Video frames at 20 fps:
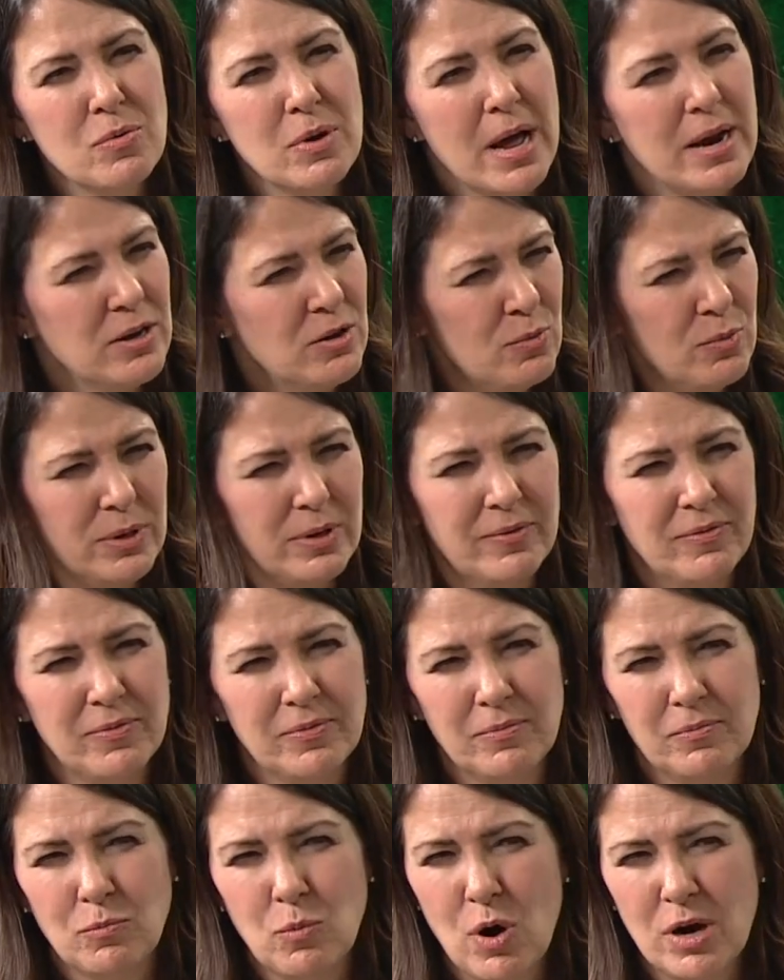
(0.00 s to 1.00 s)
and you would have
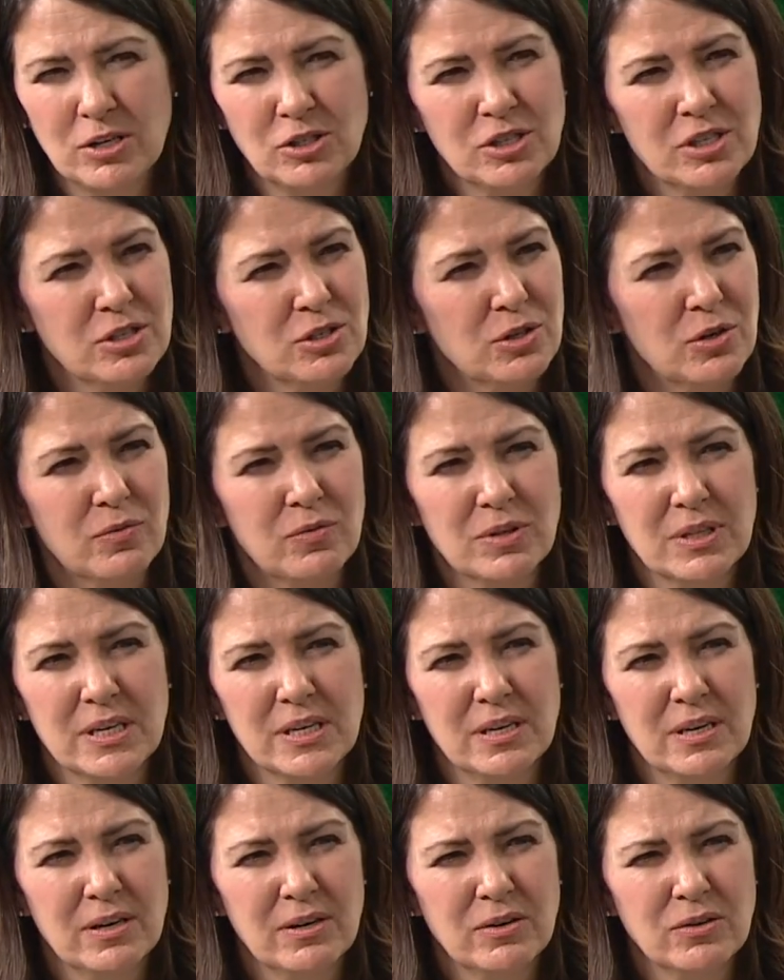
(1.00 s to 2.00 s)
watched this over the
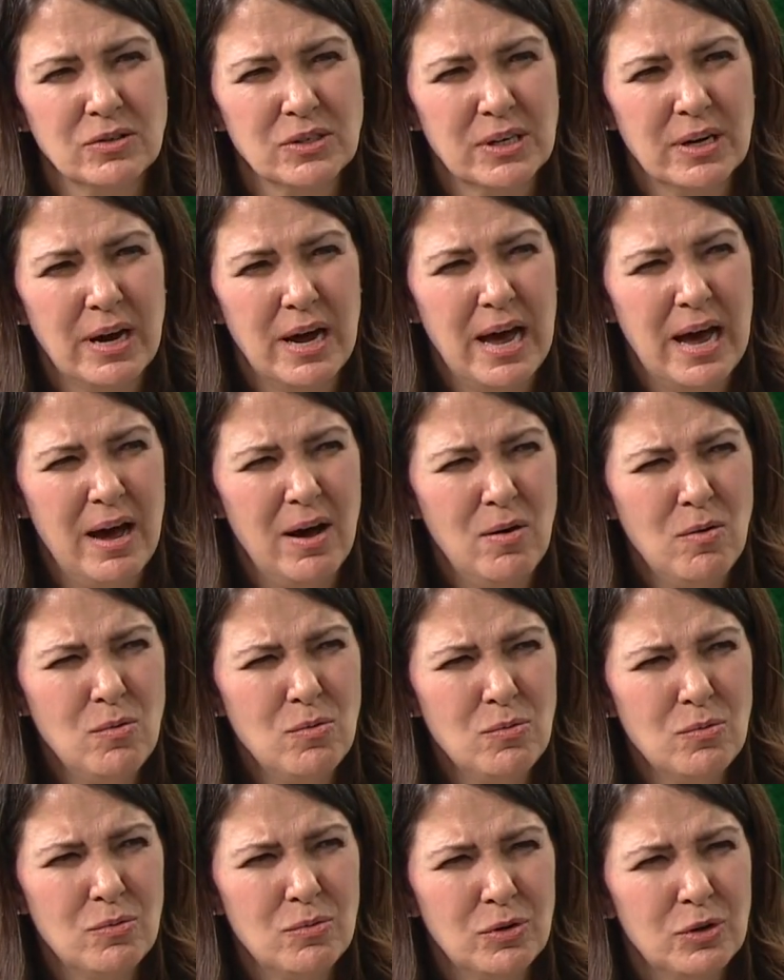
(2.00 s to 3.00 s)
years,
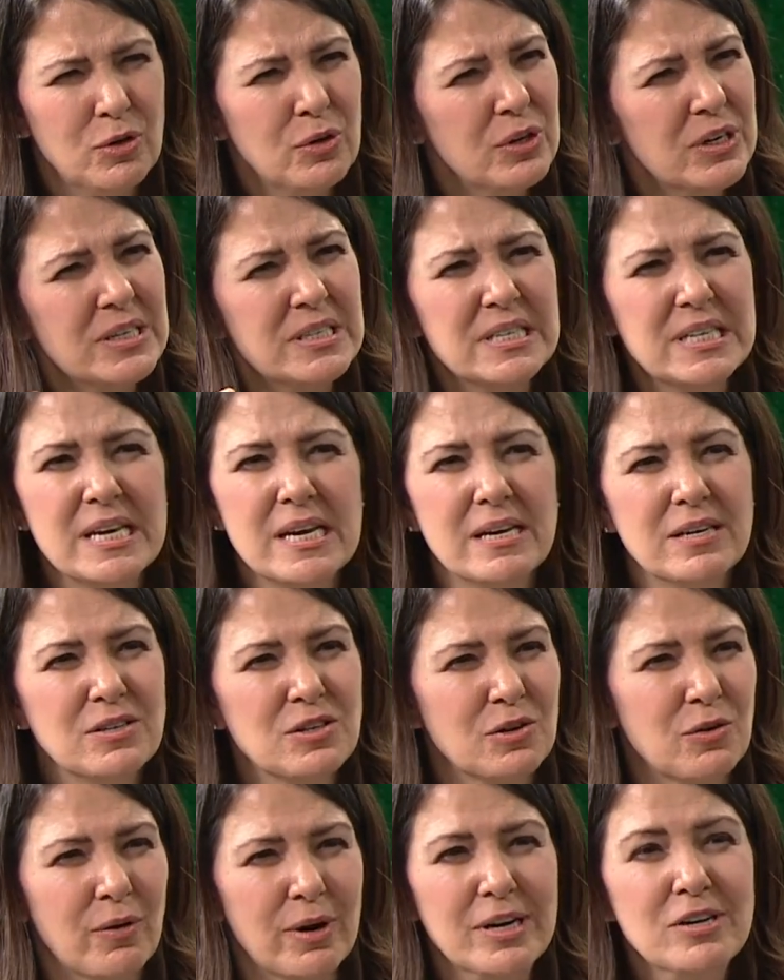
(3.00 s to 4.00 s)
how good is the
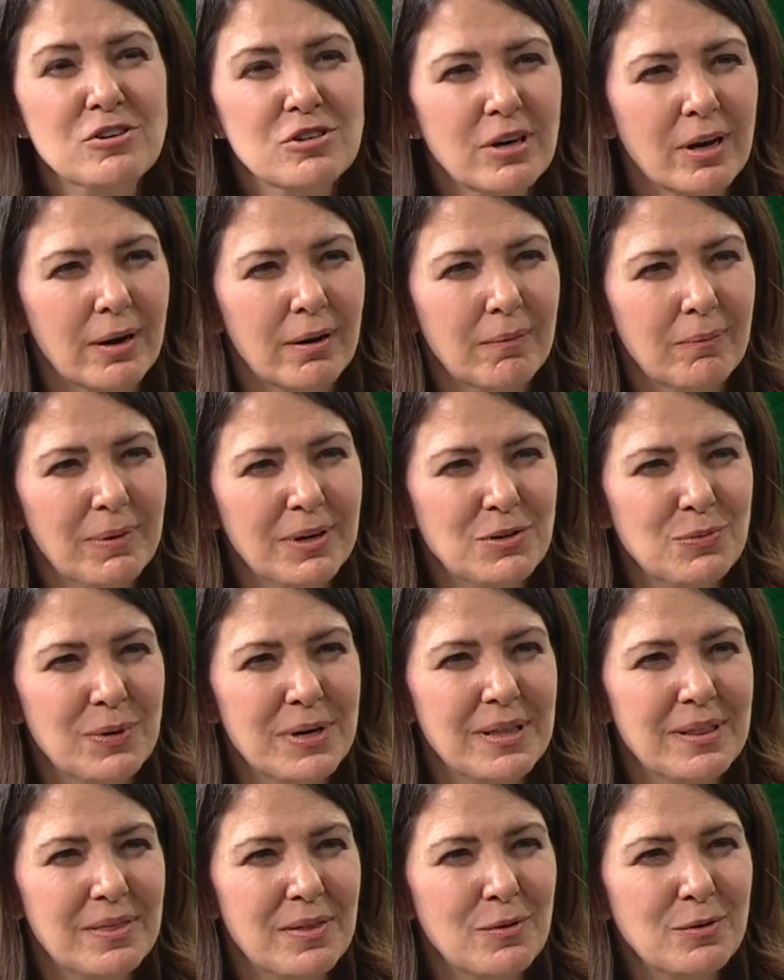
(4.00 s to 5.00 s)
integration
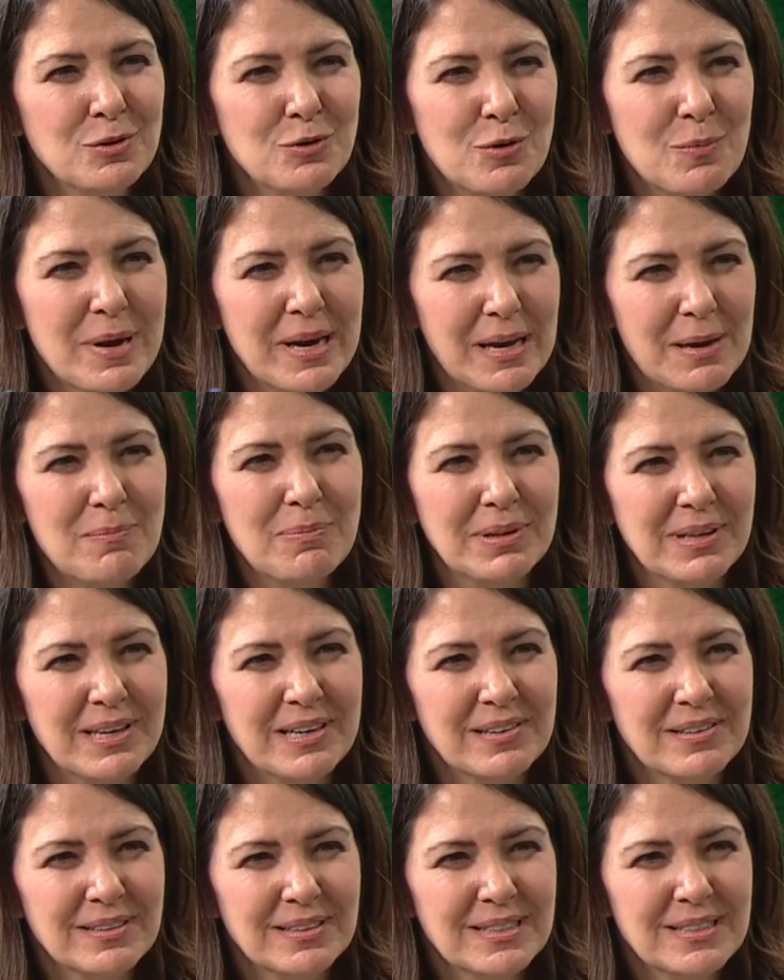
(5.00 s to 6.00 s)
between those who are making
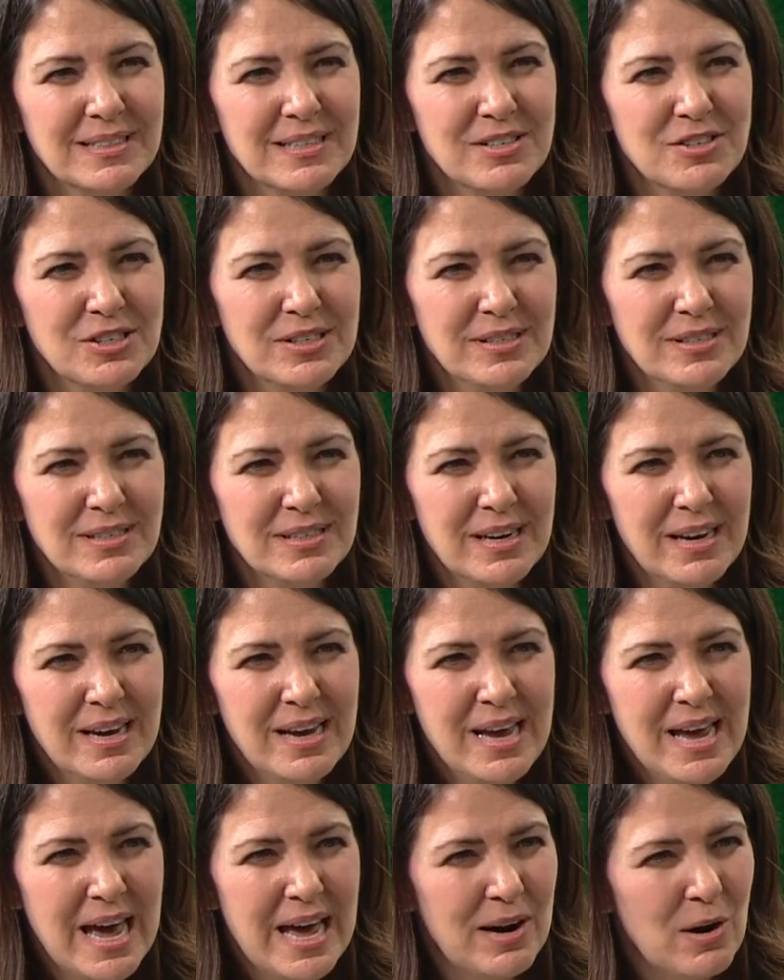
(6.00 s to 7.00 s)
political decisions
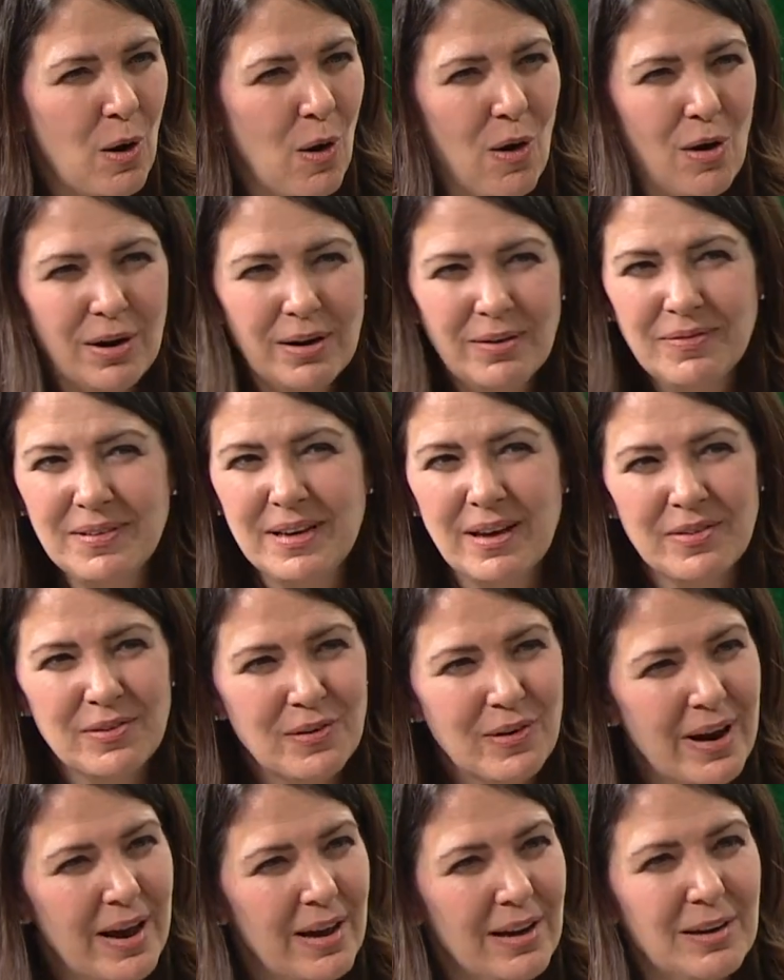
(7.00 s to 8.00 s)
and all of the
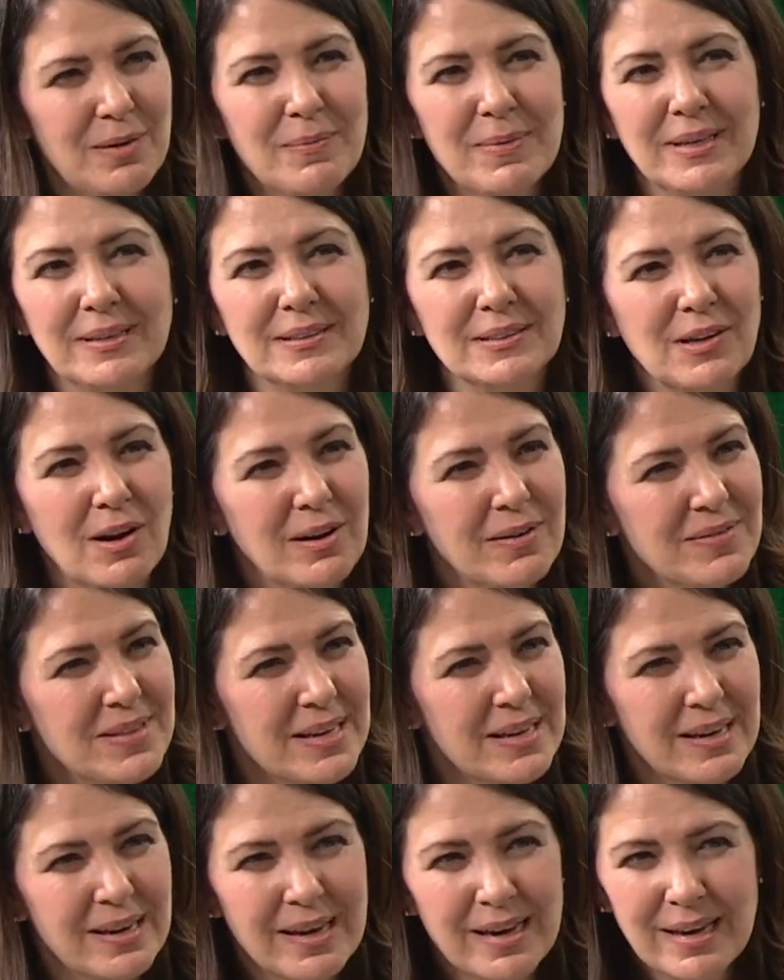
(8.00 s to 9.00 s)
other elements, all of
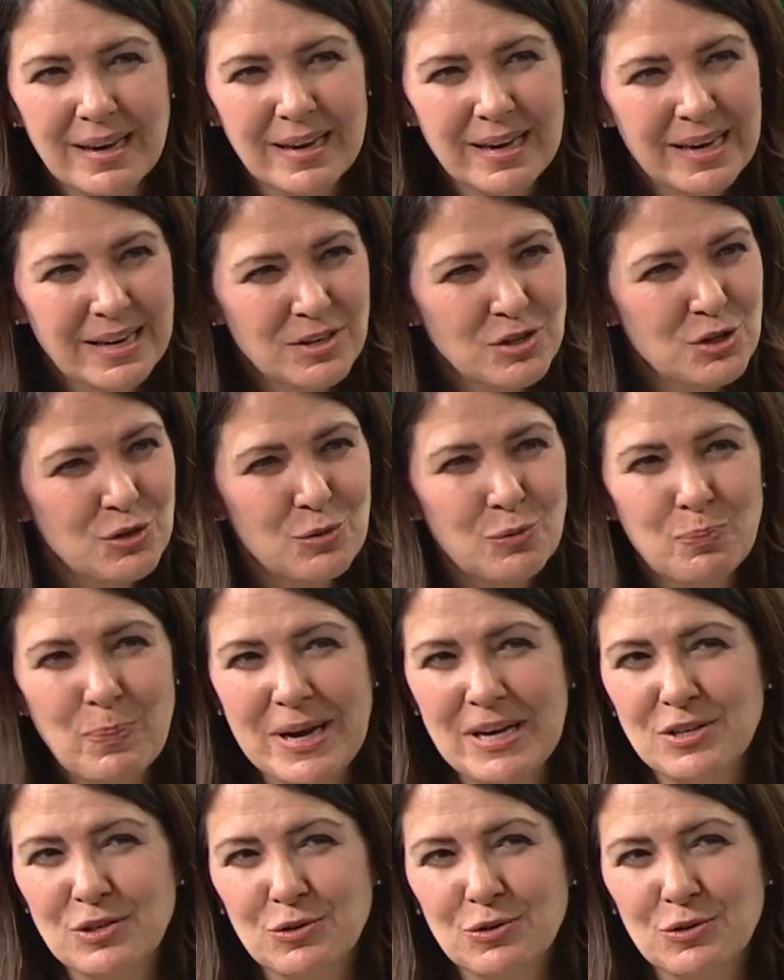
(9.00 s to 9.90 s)
the issue-based